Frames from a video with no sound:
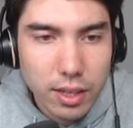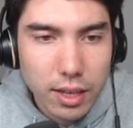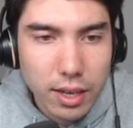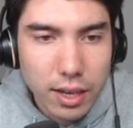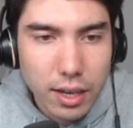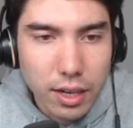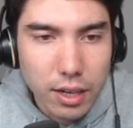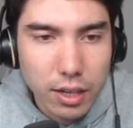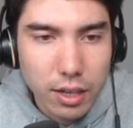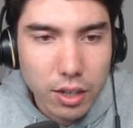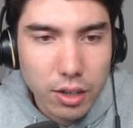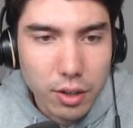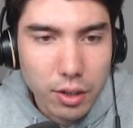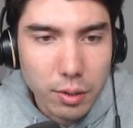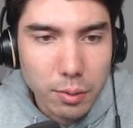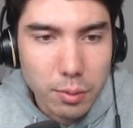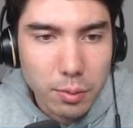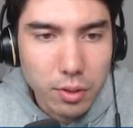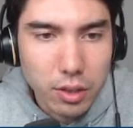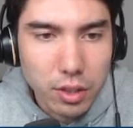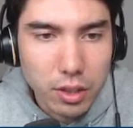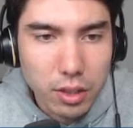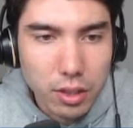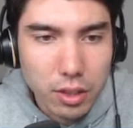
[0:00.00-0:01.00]
I
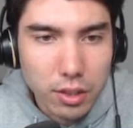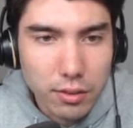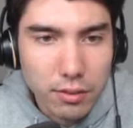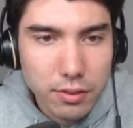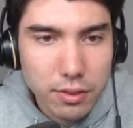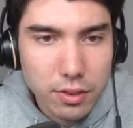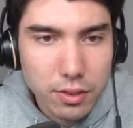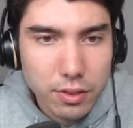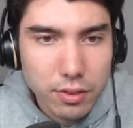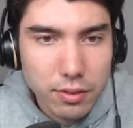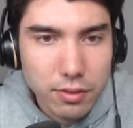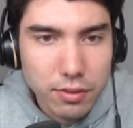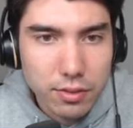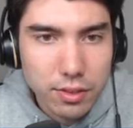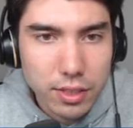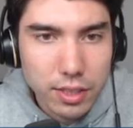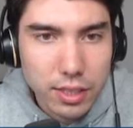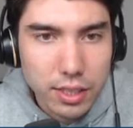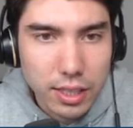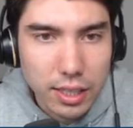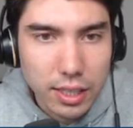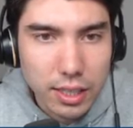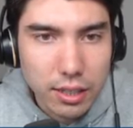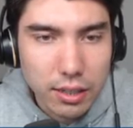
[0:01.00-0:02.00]
would love to have
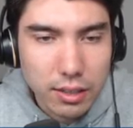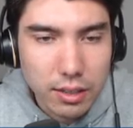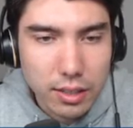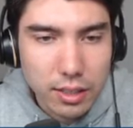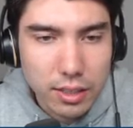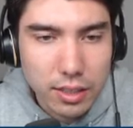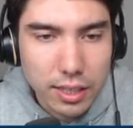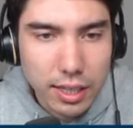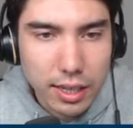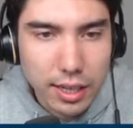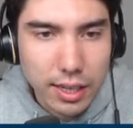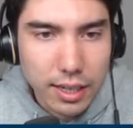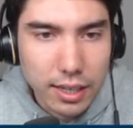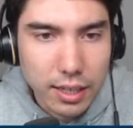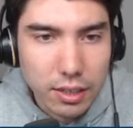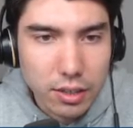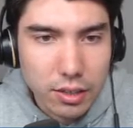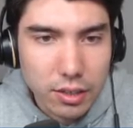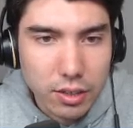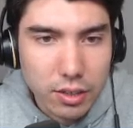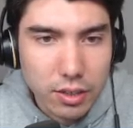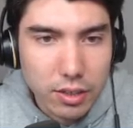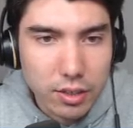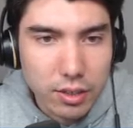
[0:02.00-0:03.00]
stayed on this
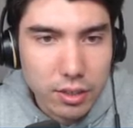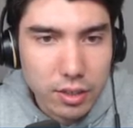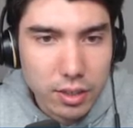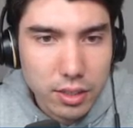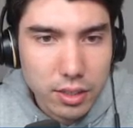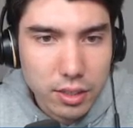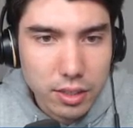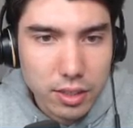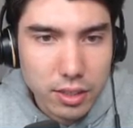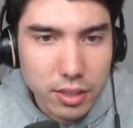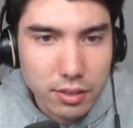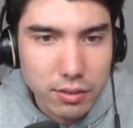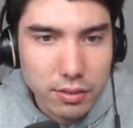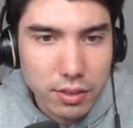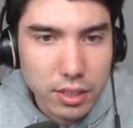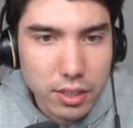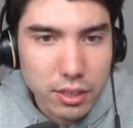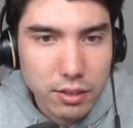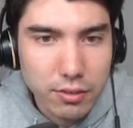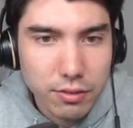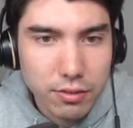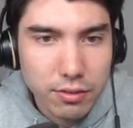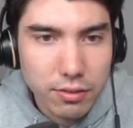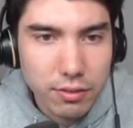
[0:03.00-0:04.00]
diagonal, because even
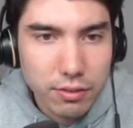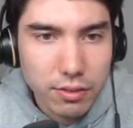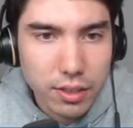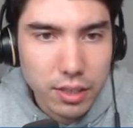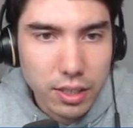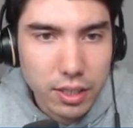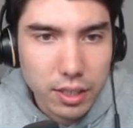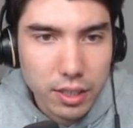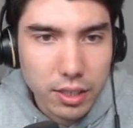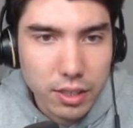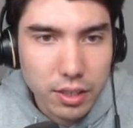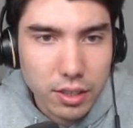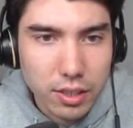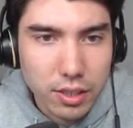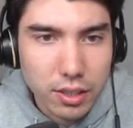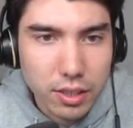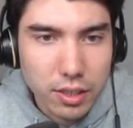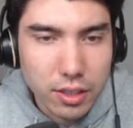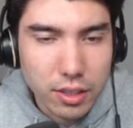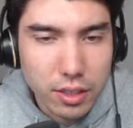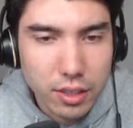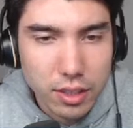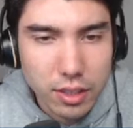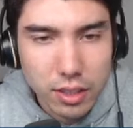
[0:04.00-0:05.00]
if
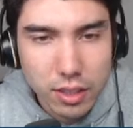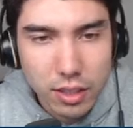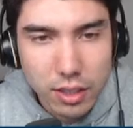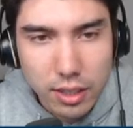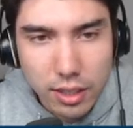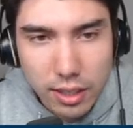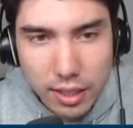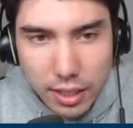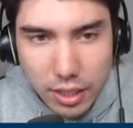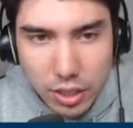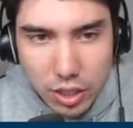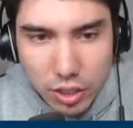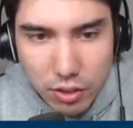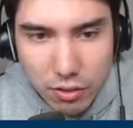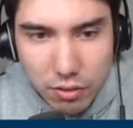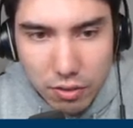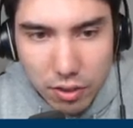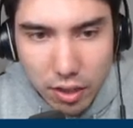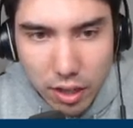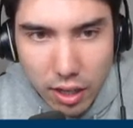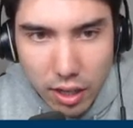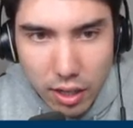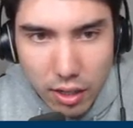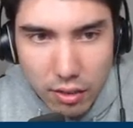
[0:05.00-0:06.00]
here knight
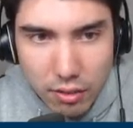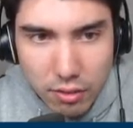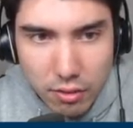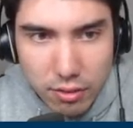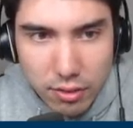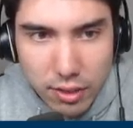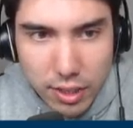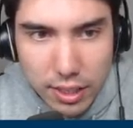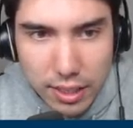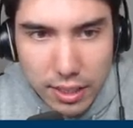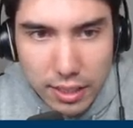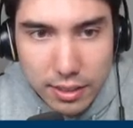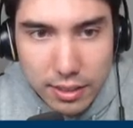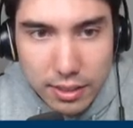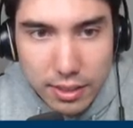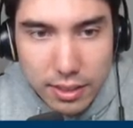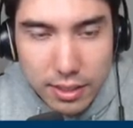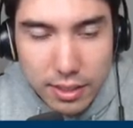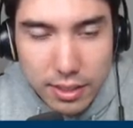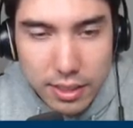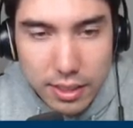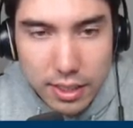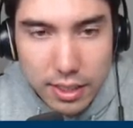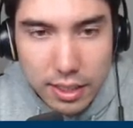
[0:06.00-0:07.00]
G5 and
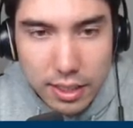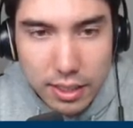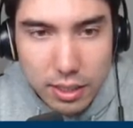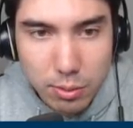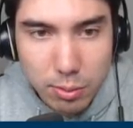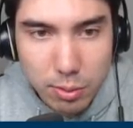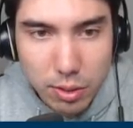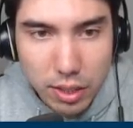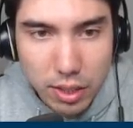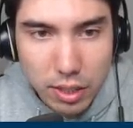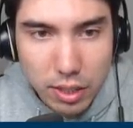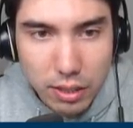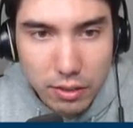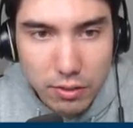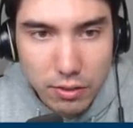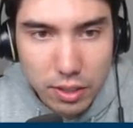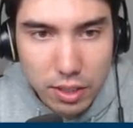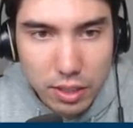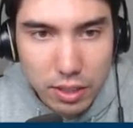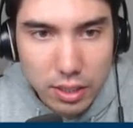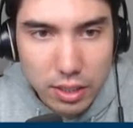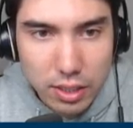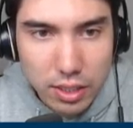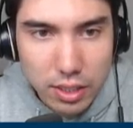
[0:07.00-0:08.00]
E6, we could even
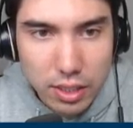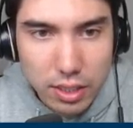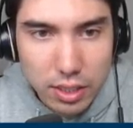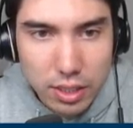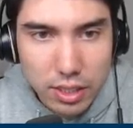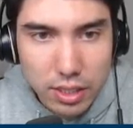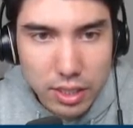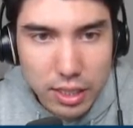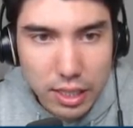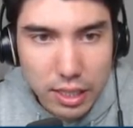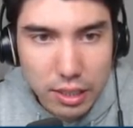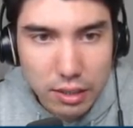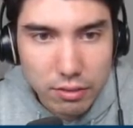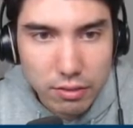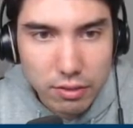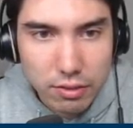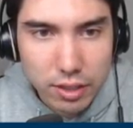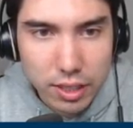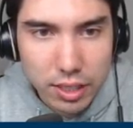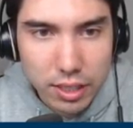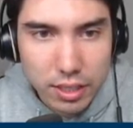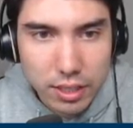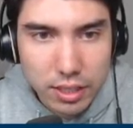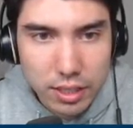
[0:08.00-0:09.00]
consider
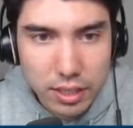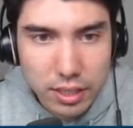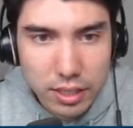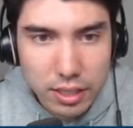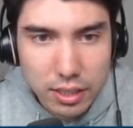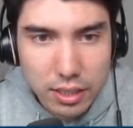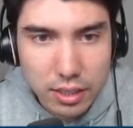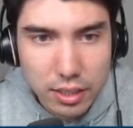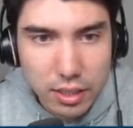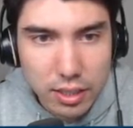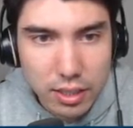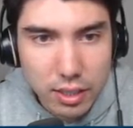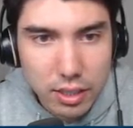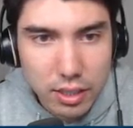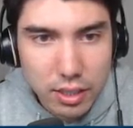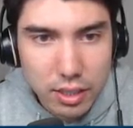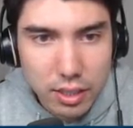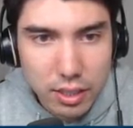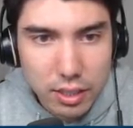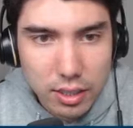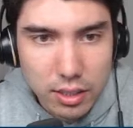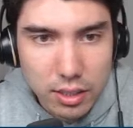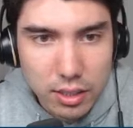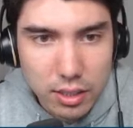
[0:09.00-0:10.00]
sacrificing
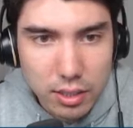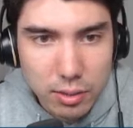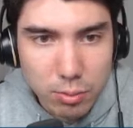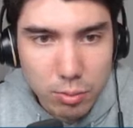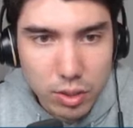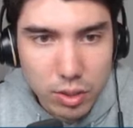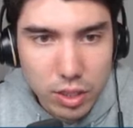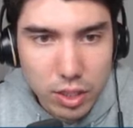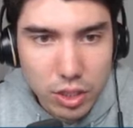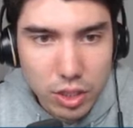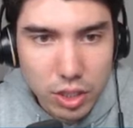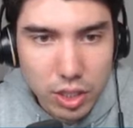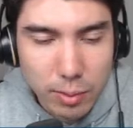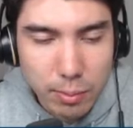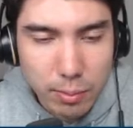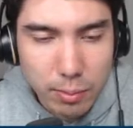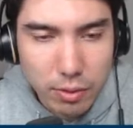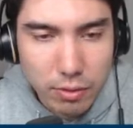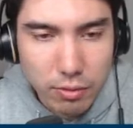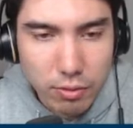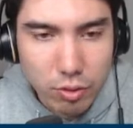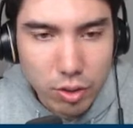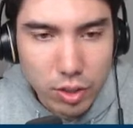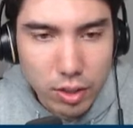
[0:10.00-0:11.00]
in some way, shape, or
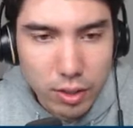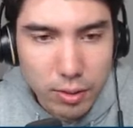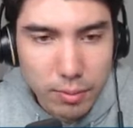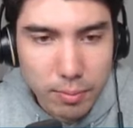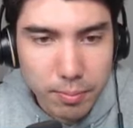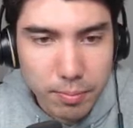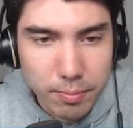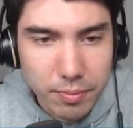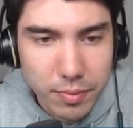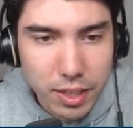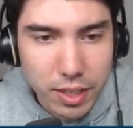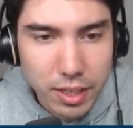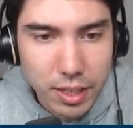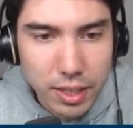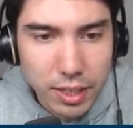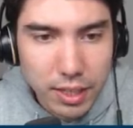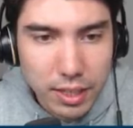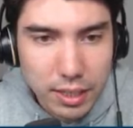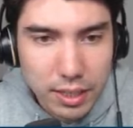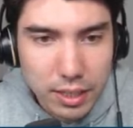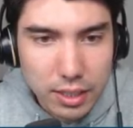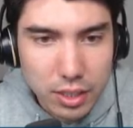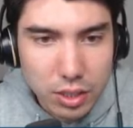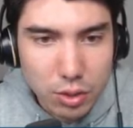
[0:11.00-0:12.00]
form.
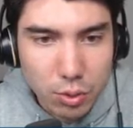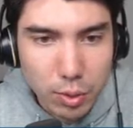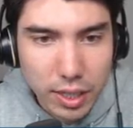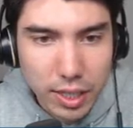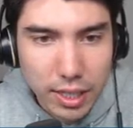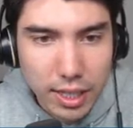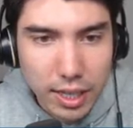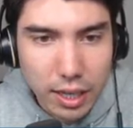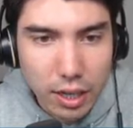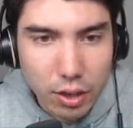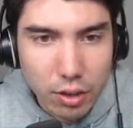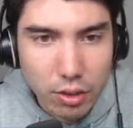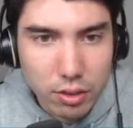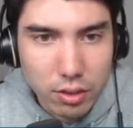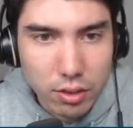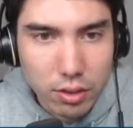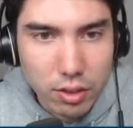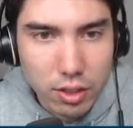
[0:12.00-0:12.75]
Get this queen out.